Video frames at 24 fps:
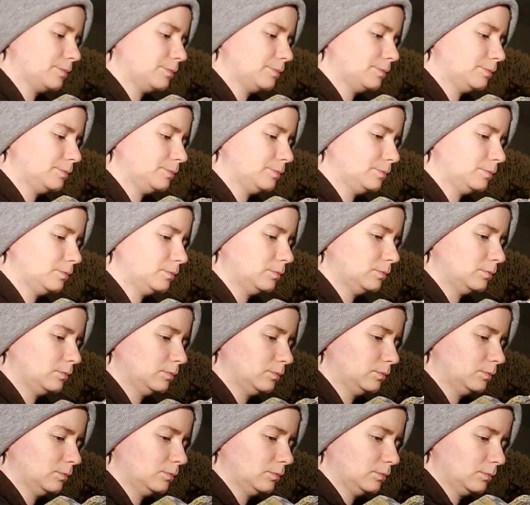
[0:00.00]

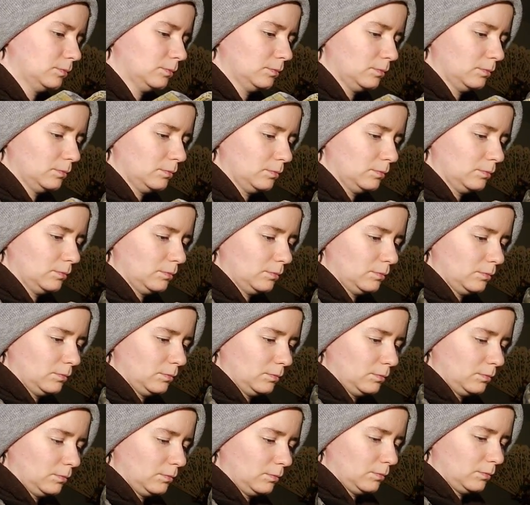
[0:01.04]

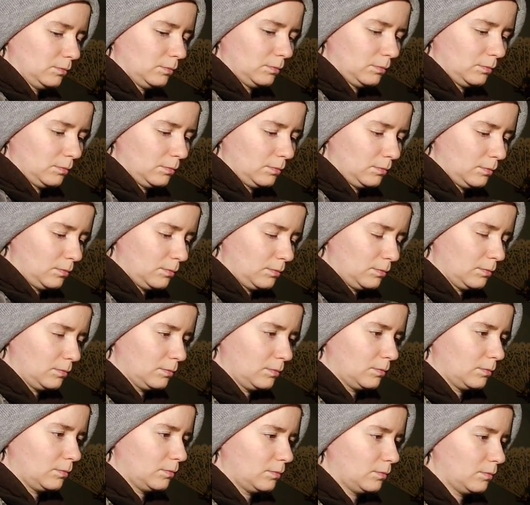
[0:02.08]

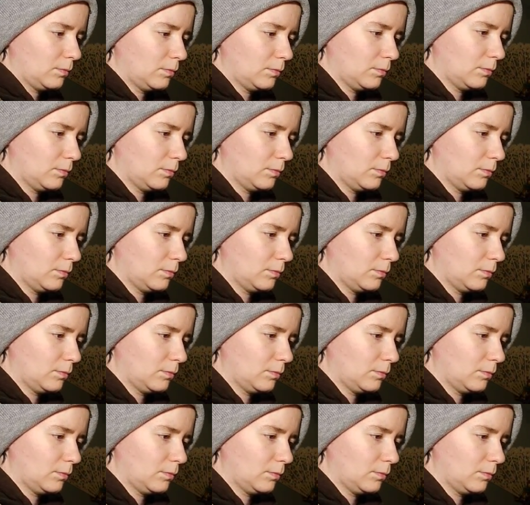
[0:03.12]
(no one is talking)